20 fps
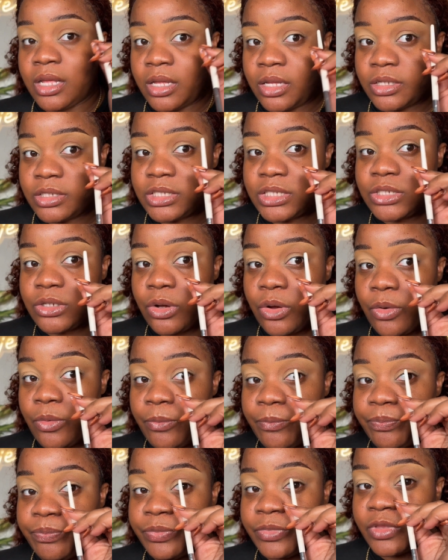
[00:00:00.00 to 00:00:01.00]
So
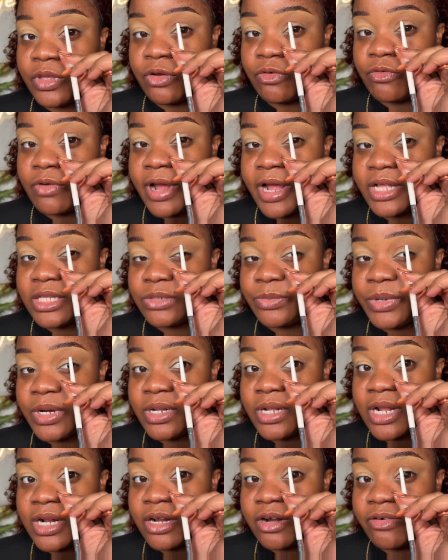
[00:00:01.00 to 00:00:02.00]
right where
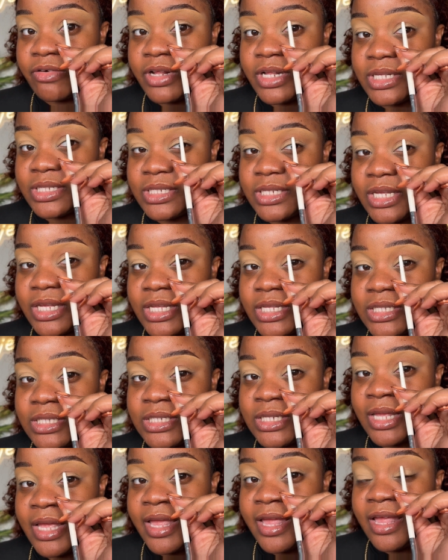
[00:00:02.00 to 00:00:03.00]
that crease is,
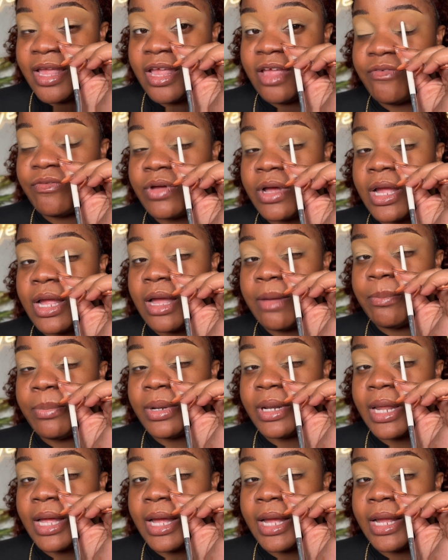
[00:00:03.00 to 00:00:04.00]
if I
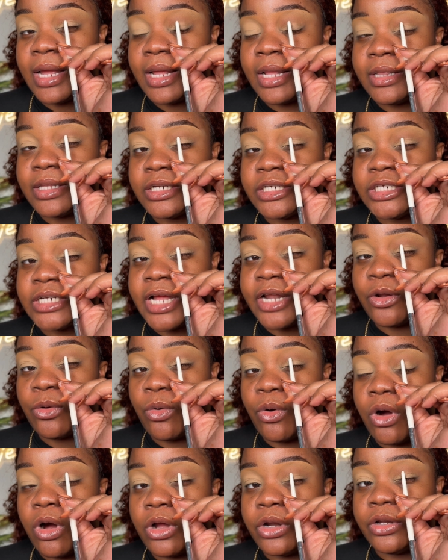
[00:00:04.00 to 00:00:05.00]
apply the shadow
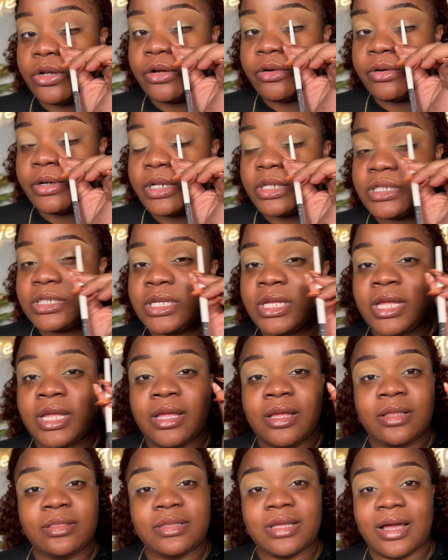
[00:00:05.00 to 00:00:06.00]
under it,
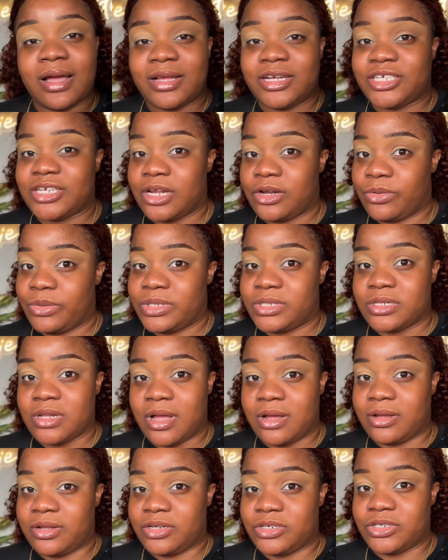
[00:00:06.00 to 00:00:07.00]
the eyeshadow is not
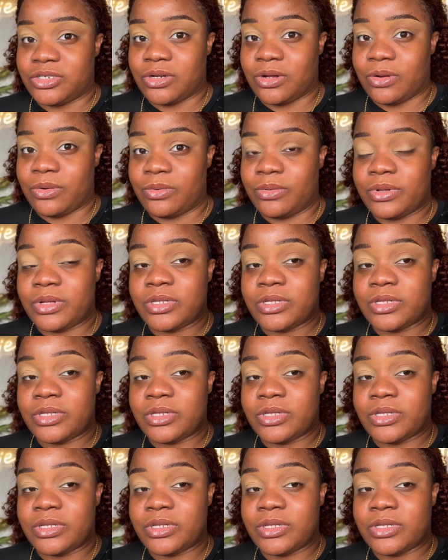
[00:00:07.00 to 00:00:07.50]
going to show.